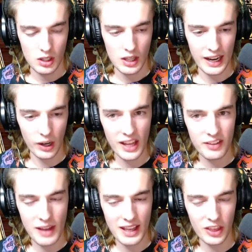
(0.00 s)
I don't have
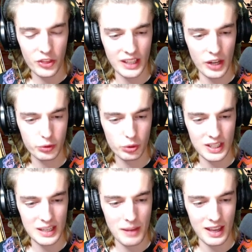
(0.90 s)
anything else really
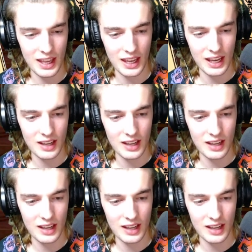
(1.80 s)
in my hand.